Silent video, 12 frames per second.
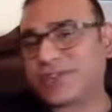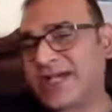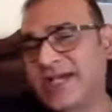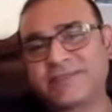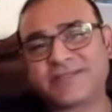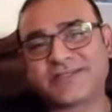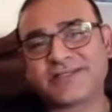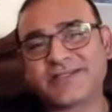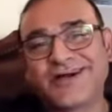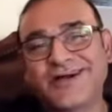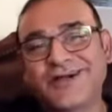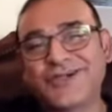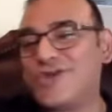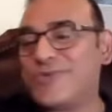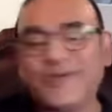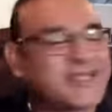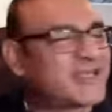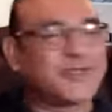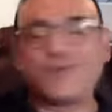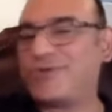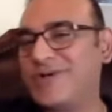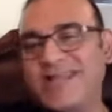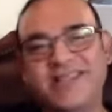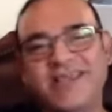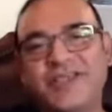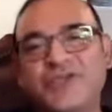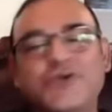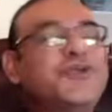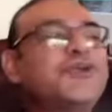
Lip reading: times. Nobody can do anything. You